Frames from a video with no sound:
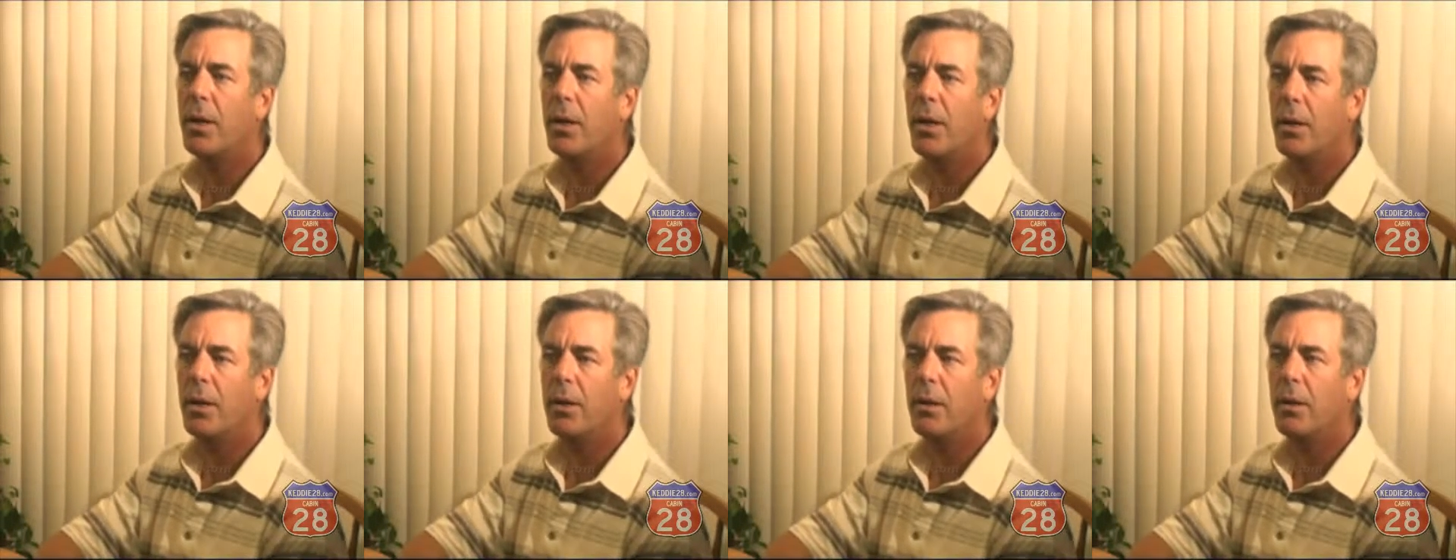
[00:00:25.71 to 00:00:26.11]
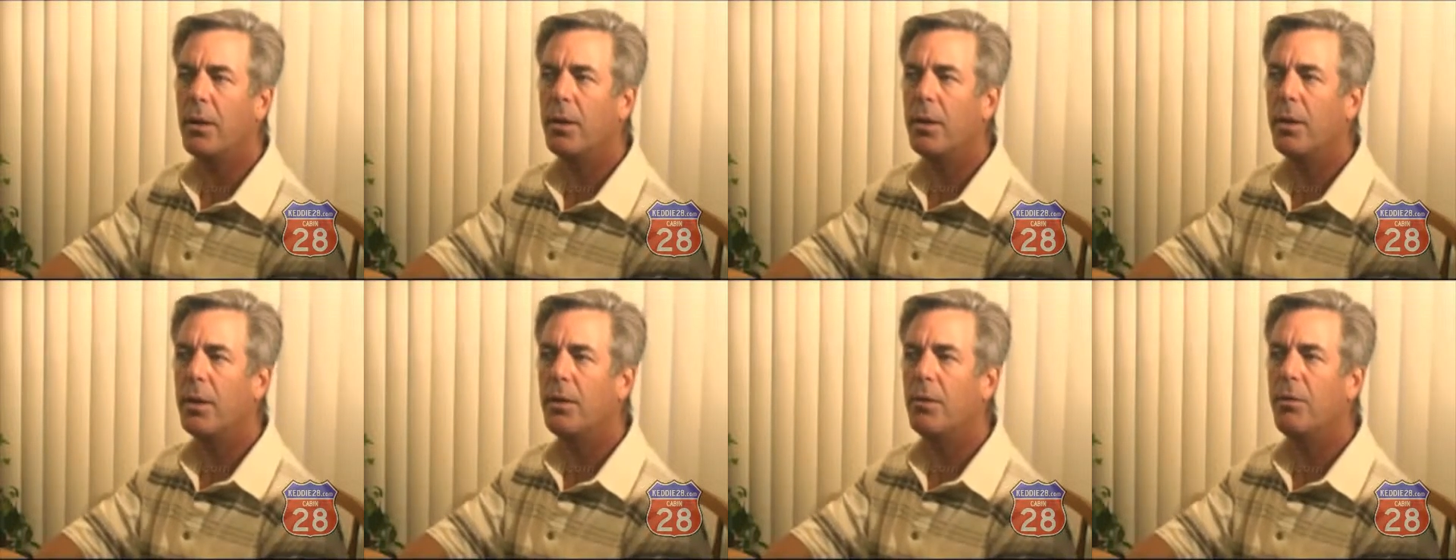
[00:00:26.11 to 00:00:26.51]
I had to
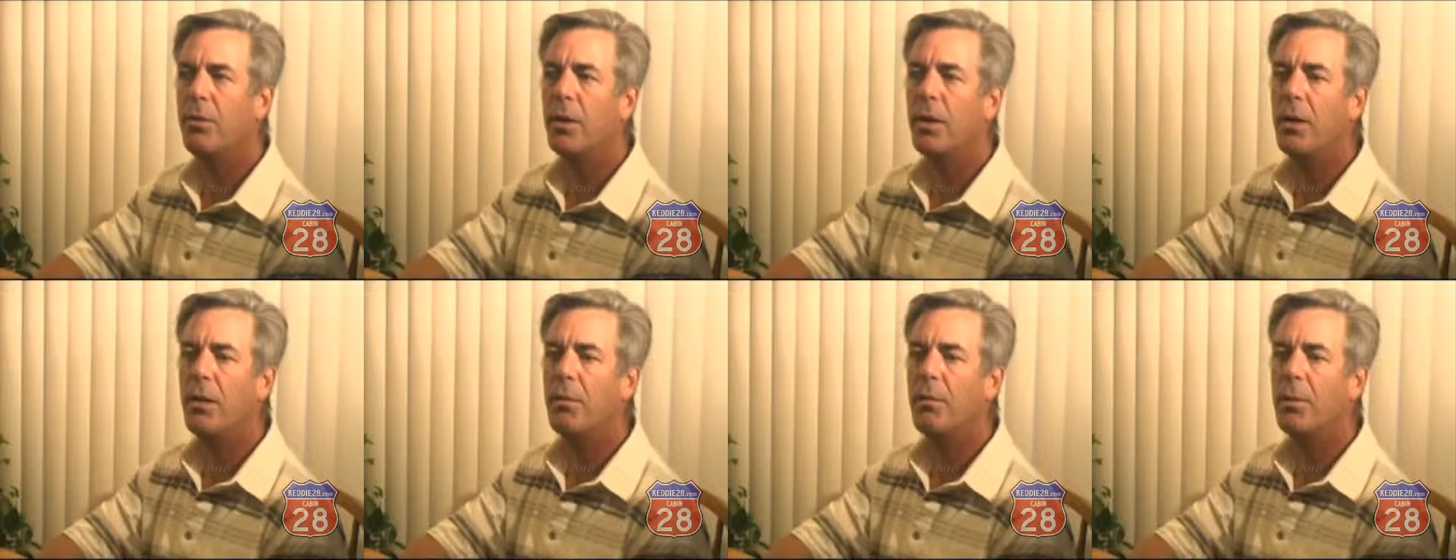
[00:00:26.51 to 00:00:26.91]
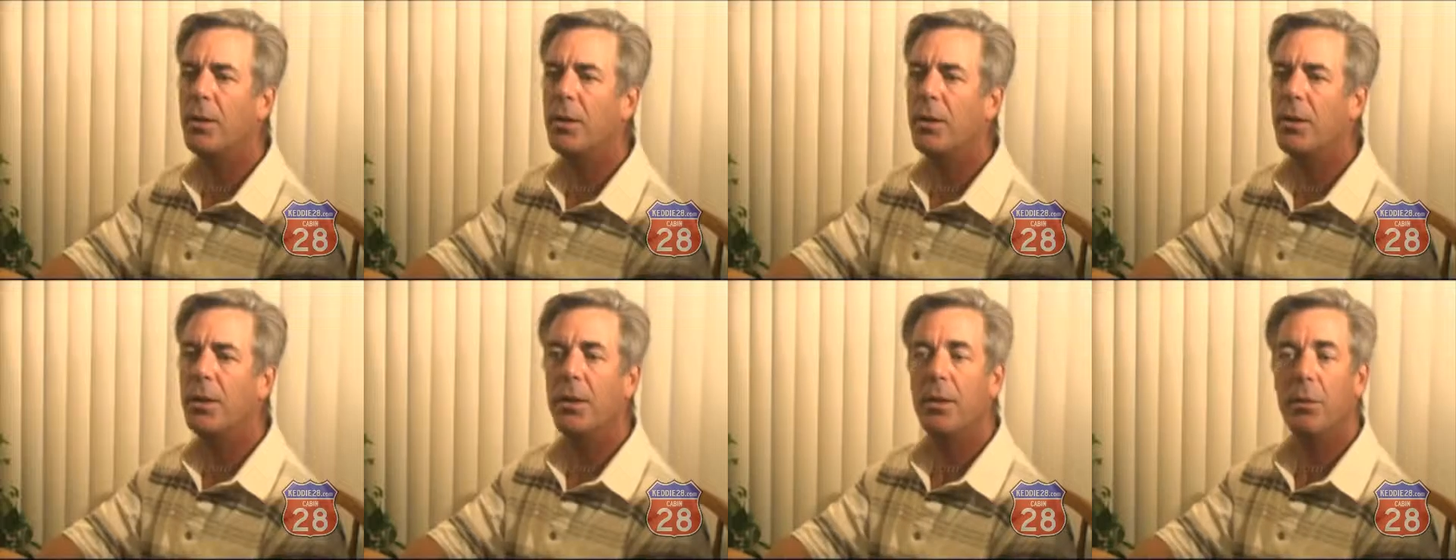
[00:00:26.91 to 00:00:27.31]
identify him,
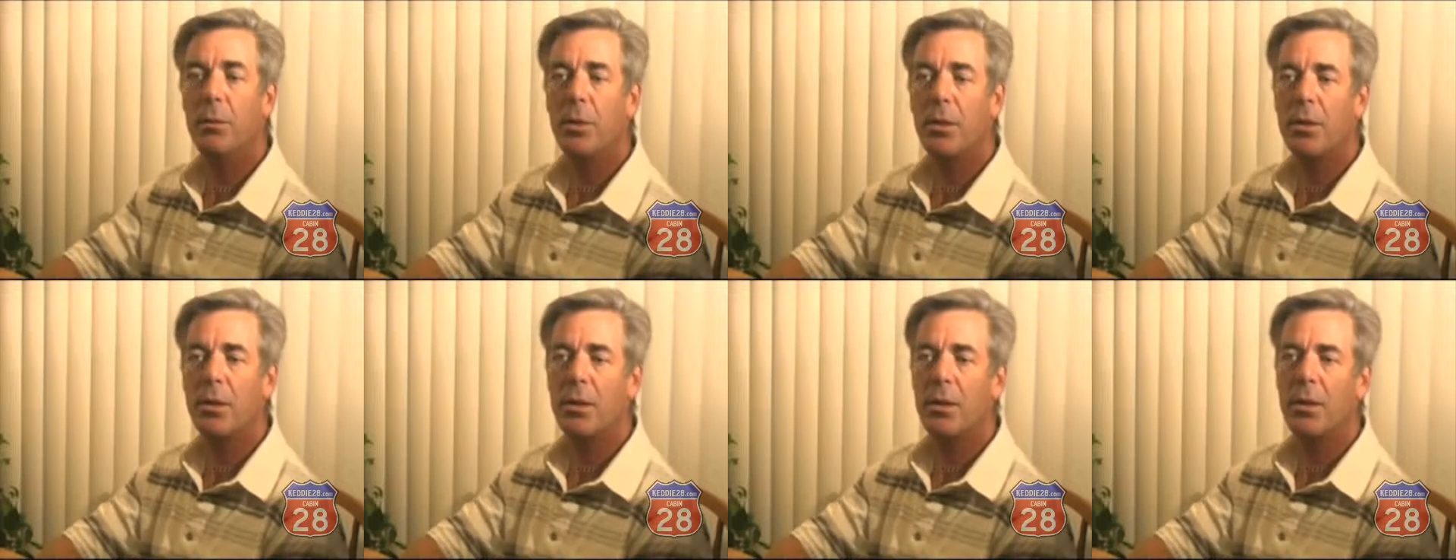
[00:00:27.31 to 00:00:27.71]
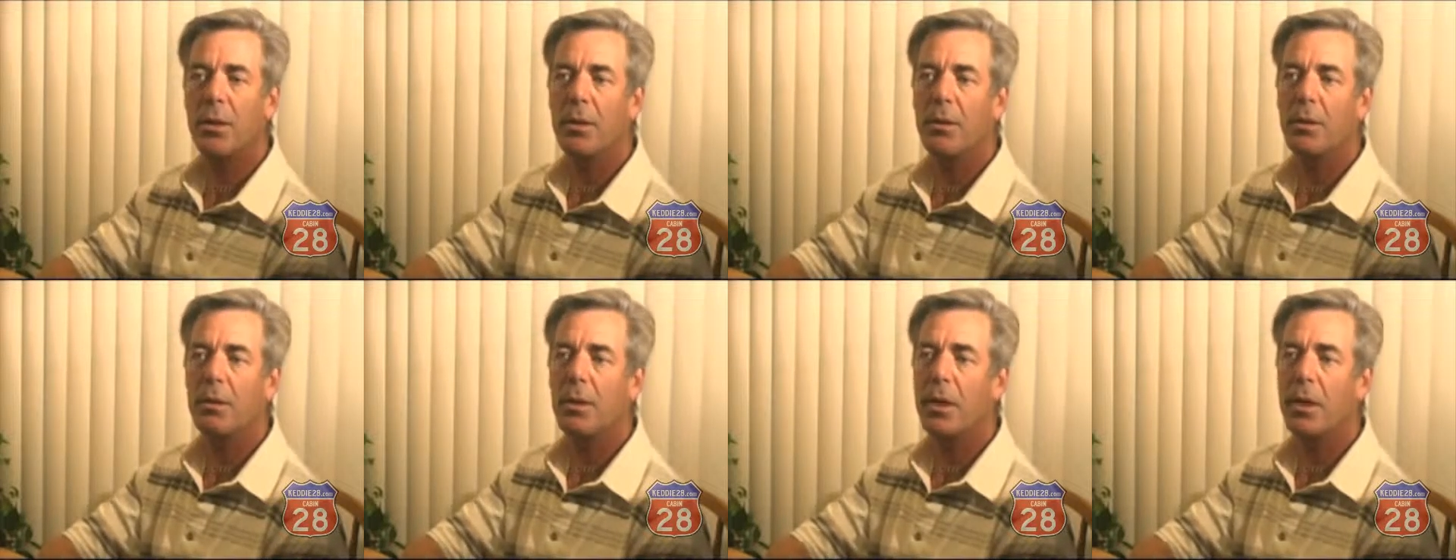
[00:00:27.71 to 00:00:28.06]
and Tina wasn't there.